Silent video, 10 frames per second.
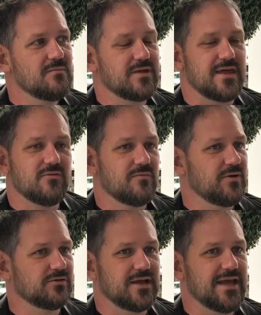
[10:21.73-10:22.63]
but they were
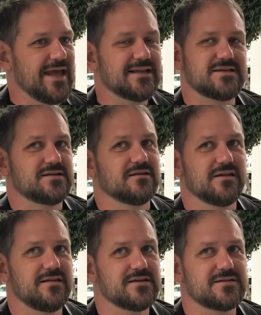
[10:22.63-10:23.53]
building
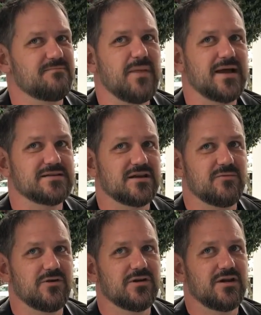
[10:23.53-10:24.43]
instantly this amazing
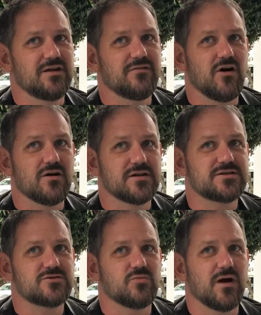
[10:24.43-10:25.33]
community of
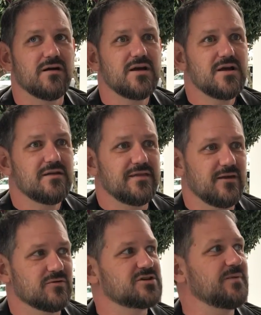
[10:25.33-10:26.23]
artists where
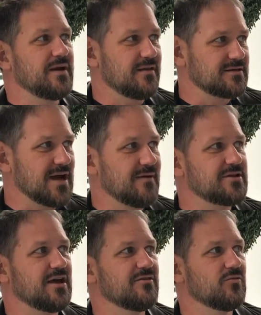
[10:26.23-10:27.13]
they were spending their
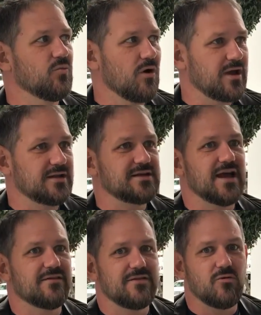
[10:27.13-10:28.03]
time together, working together.